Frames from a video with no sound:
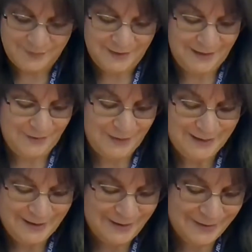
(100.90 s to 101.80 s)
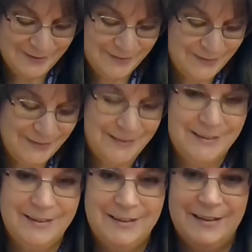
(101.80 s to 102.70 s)
Here we go.
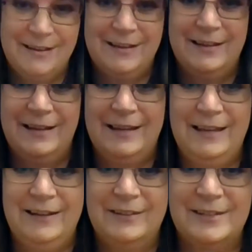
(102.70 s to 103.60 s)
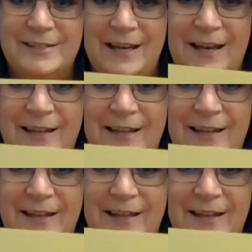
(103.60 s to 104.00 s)
He looks a